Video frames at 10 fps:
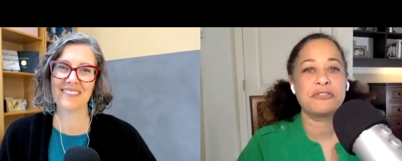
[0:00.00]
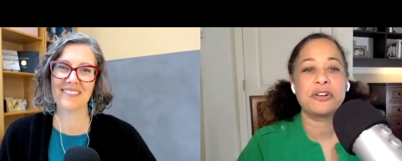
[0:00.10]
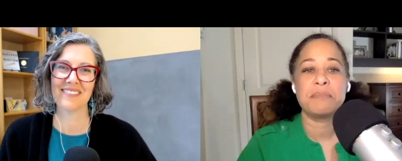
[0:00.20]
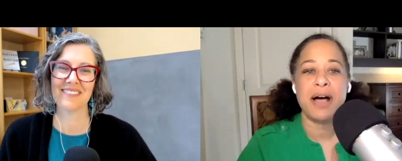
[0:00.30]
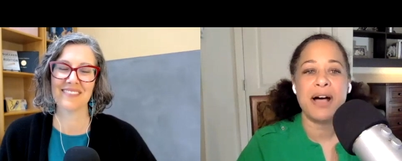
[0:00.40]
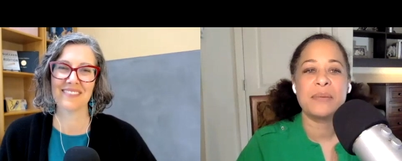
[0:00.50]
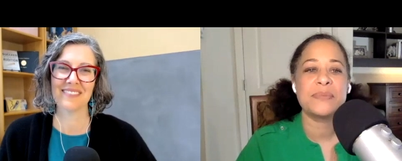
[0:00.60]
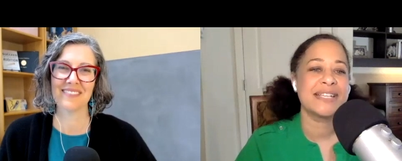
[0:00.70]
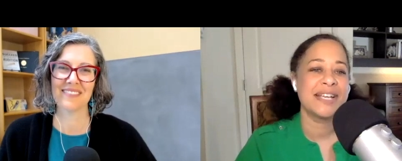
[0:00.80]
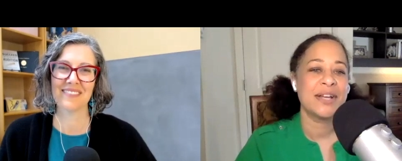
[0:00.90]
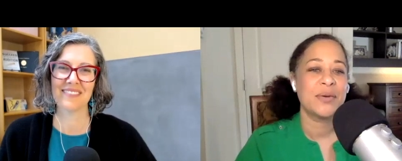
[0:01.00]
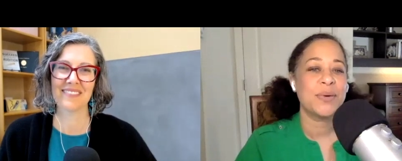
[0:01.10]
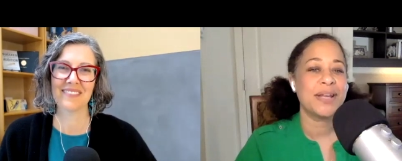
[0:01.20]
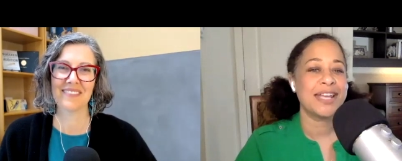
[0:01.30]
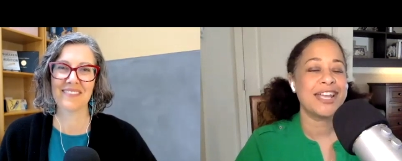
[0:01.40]
Speaker 1: for moms.
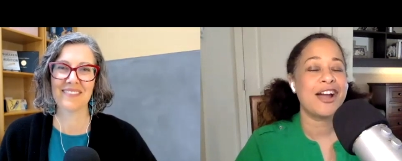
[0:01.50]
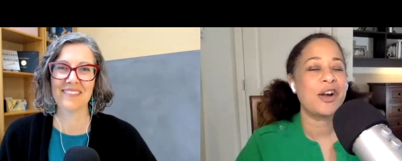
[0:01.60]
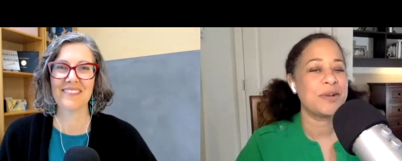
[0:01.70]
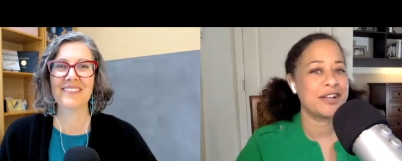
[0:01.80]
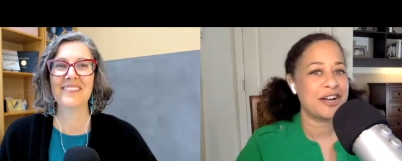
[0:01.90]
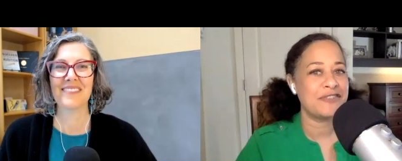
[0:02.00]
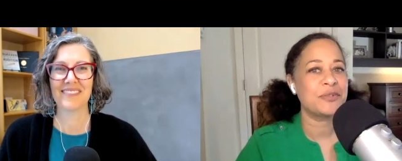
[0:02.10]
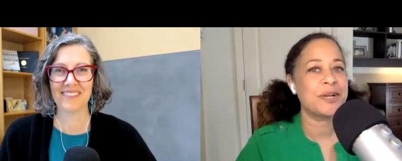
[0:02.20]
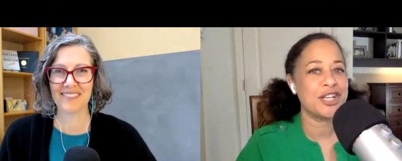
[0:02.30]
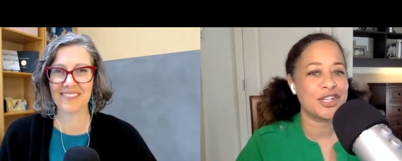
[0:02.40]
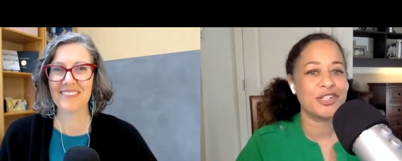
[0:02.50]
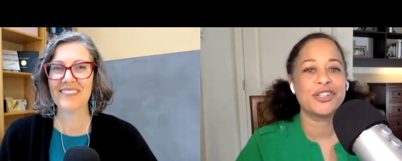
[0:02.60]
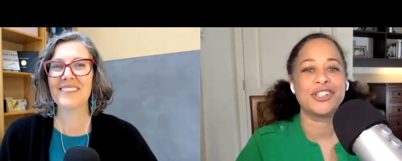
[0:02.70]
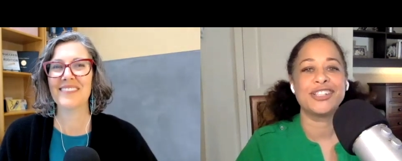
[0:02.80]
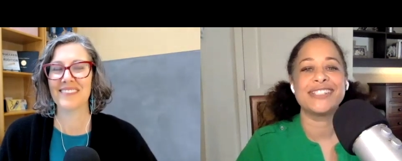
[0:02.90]
We are recovering good
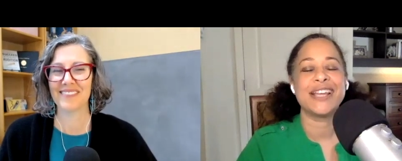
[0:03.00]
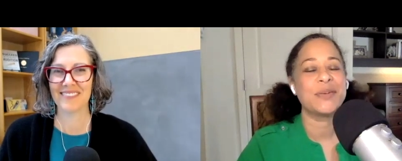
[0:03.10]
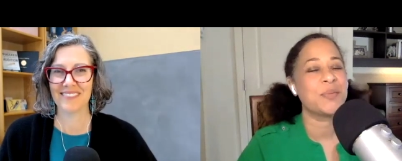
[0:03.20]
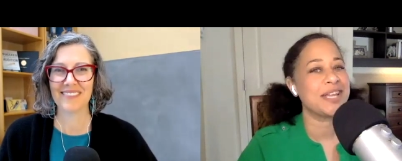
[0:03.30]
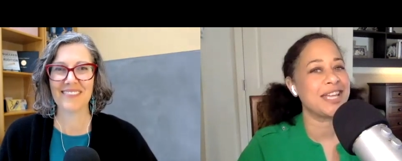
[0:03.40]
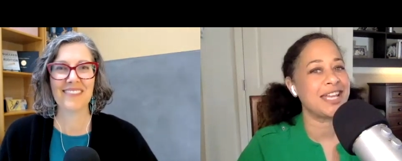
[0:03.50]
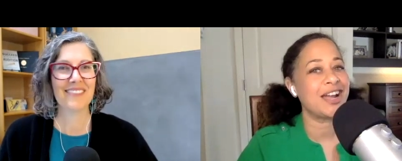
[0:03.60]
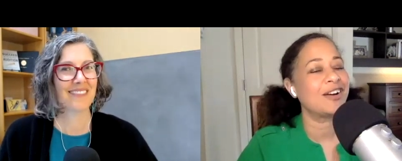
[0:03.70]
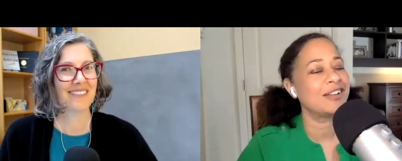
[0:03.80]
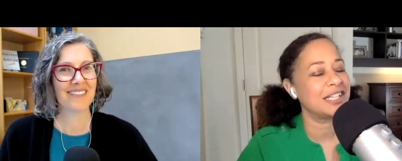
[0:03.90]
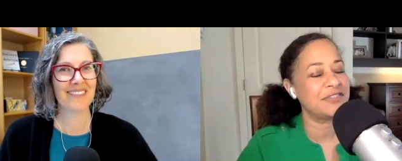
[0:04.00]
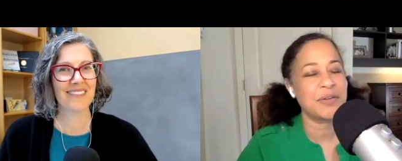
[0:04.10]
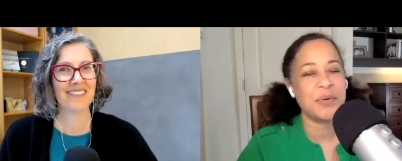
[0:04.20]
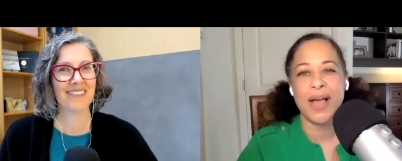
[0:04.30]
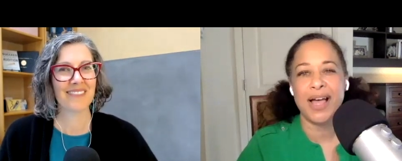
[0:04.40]
girls and we are
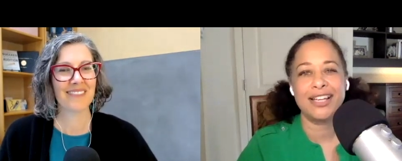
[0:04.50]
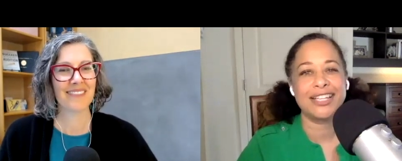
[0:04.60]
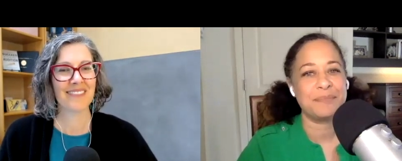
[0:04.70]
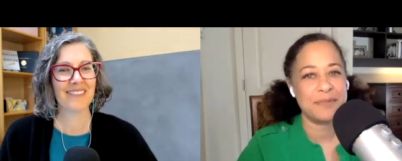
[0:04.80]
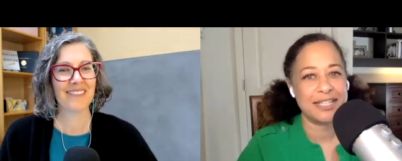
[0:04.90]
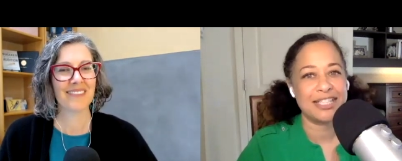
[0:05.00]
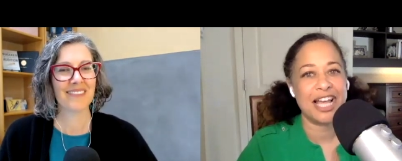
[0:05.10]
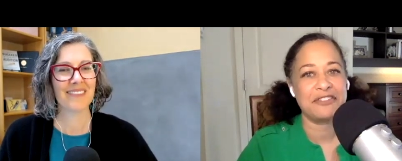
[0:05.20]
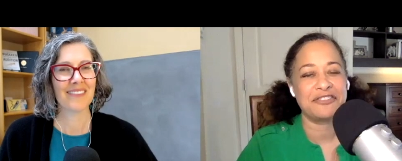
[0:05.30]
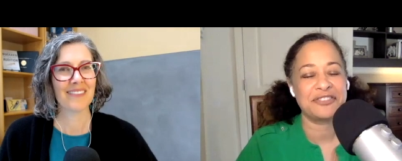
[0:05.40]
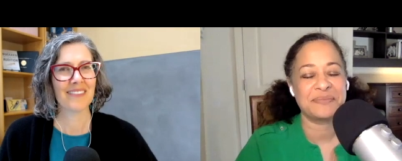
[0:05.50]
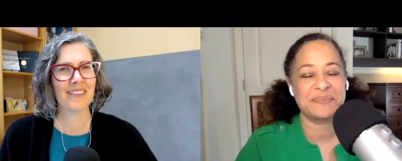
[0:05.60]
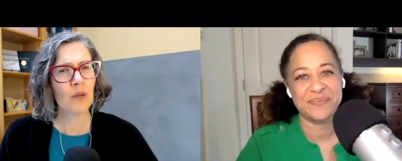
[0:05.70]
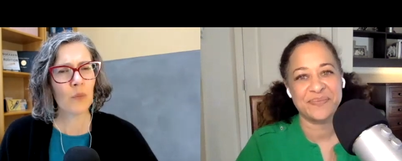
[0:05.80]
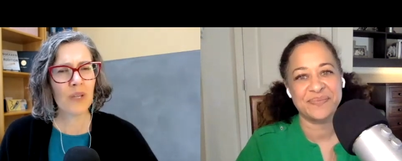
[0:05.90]
living well in midlife.
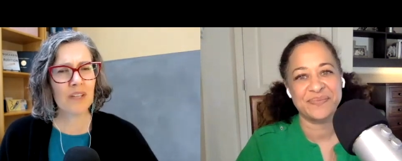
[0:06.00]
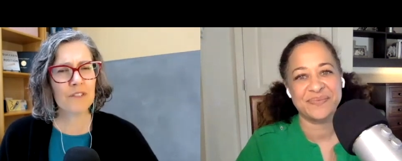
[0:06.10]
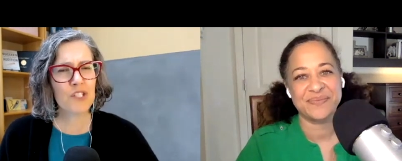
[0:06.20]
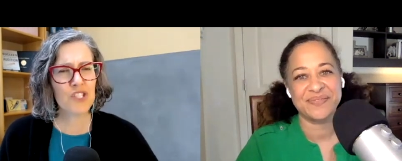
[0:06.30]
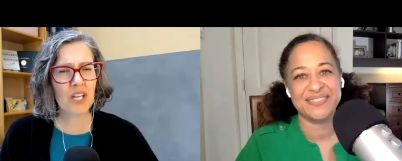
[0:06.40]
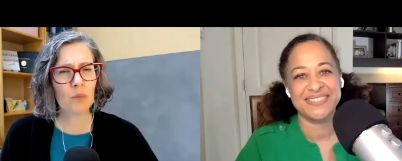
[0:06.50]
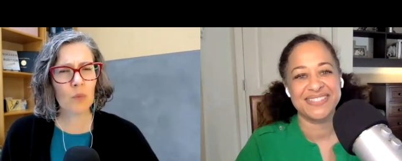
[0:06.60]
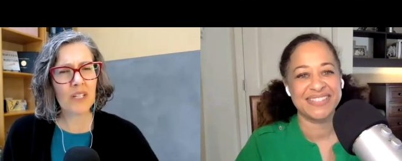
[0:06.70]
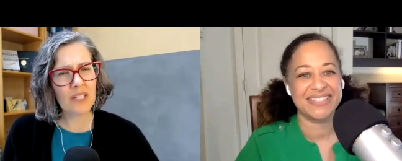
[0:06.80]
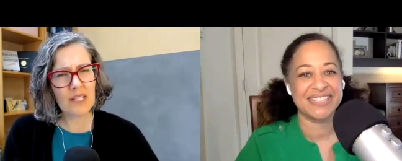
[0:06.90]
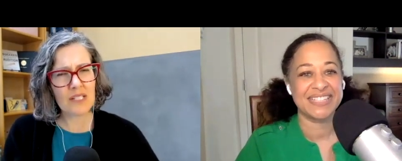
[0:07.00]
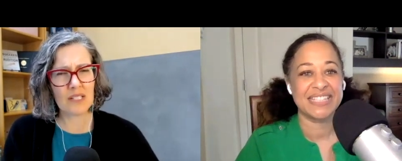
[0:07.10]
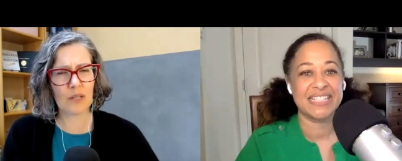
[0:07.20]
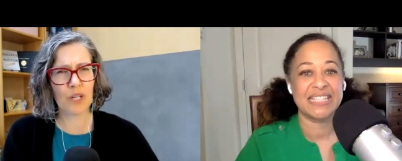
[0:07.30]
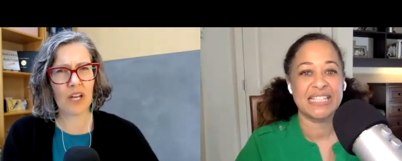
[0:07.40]
Speaker 2: Wait, Fleche, what is
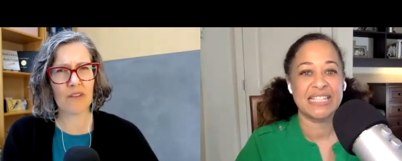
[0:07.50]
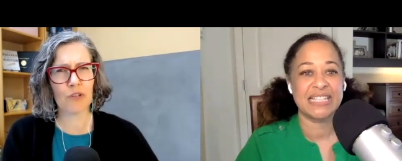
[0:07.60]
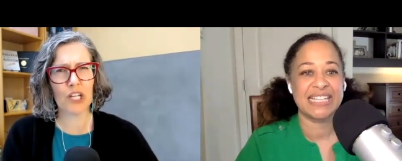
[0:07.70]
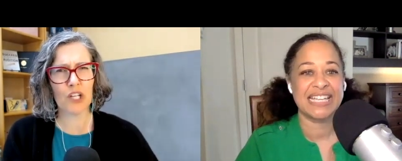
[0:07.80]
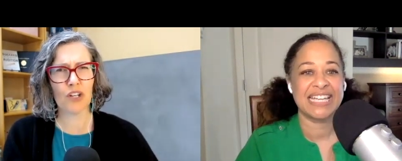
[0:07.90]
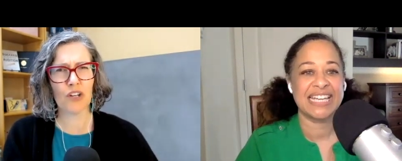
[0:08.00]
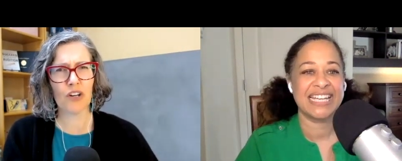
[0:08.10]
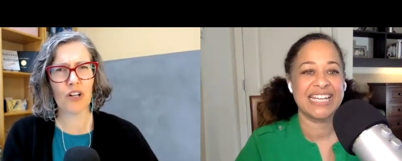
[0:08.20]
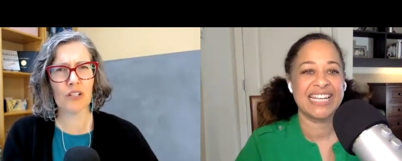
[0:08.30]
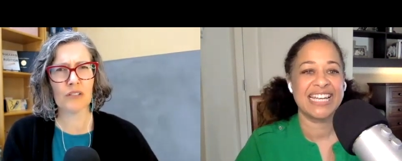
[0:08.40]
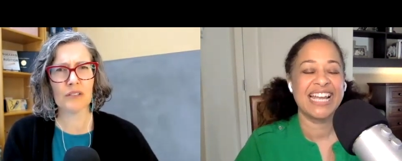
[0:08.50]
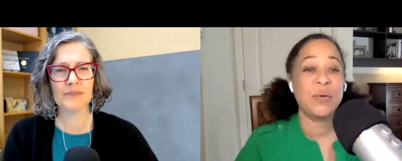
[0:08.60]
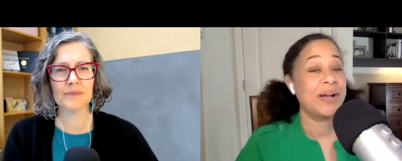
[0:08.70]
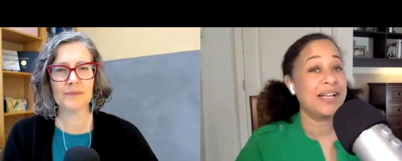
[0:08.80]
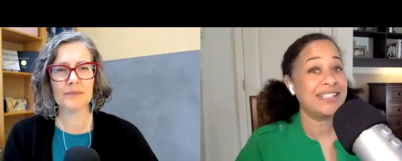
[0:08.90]
a recovering good girl?
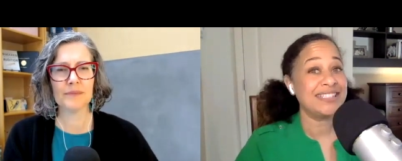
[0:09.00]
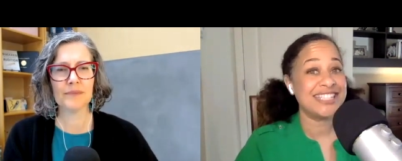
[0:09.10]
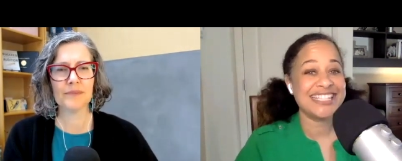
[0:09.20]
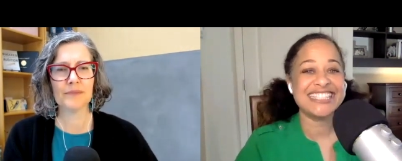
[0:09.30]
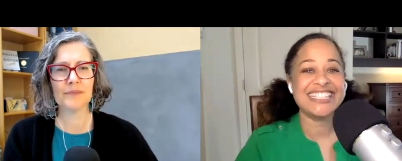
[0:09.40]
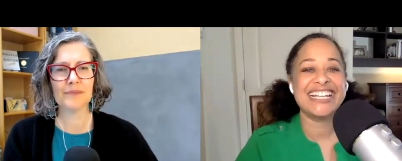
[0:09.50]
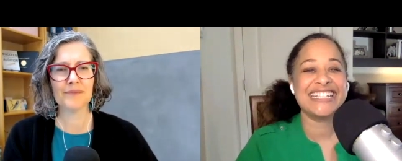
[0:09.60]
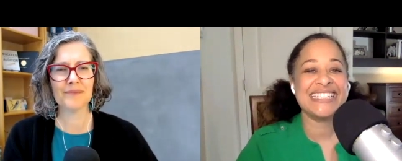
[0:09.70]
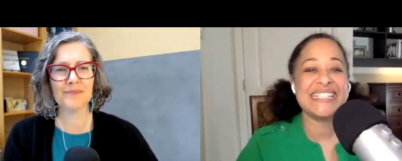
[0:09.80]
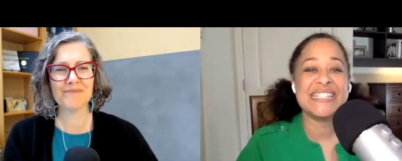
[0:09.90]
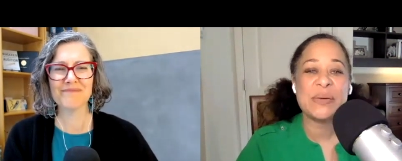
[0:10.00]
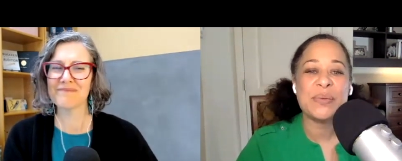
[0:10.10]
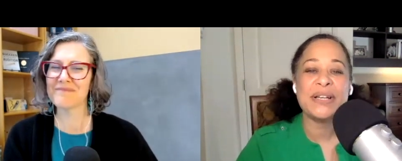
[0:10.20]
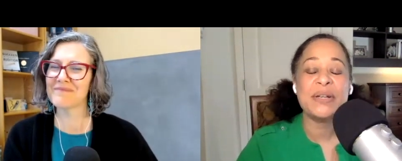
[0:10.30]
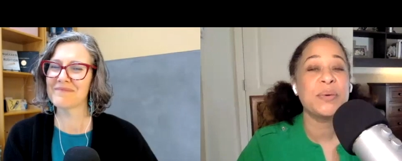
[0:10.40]
Speaker 1: Well, Jessica, it's
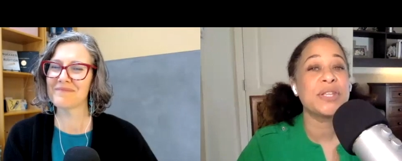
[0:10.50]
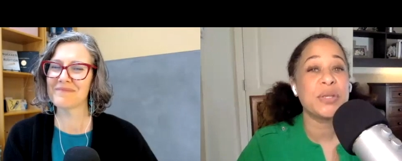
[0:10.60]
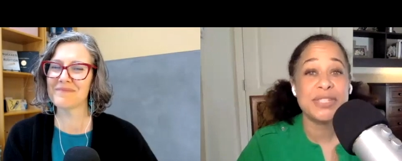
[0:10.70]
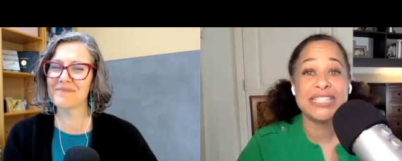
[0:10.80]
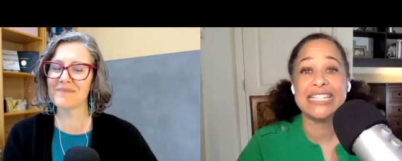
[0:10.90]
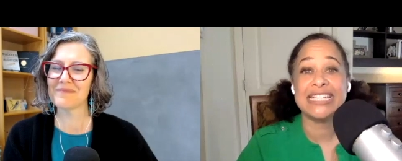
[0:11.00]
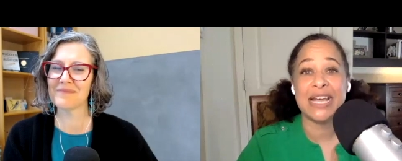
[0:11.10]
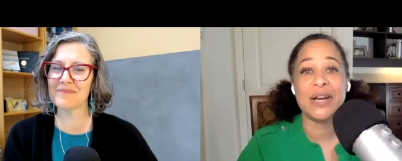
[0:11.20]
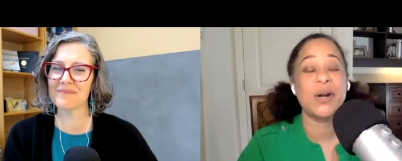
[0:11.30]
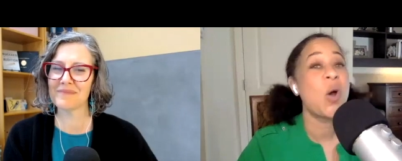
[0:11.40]
someone who used to care